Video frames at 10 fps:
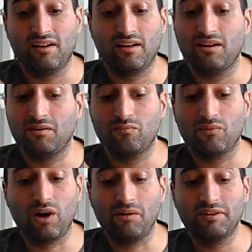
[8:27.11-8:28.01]

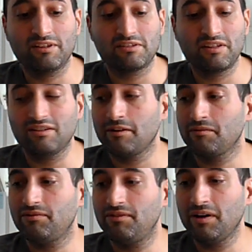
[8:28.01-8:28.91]
Obviously
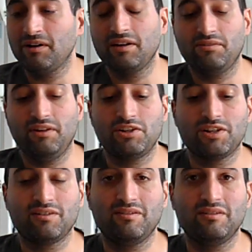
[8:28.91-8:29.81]
they're very
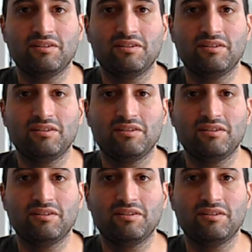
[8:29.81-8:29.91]
efficient